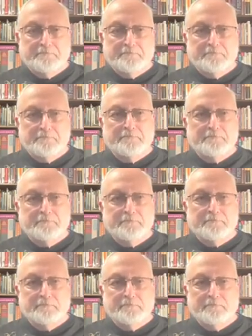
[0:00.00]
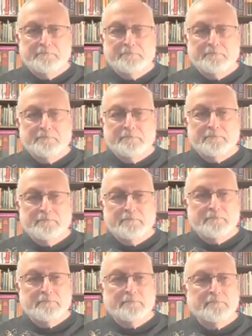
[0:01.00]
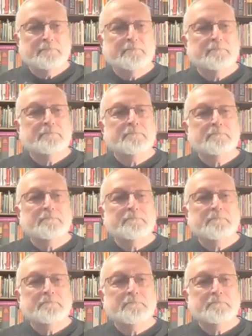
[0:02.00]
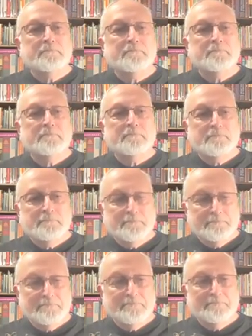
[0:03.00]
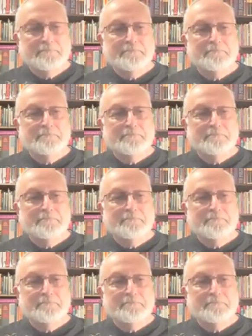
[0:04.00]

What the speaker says: This person isn't speaking.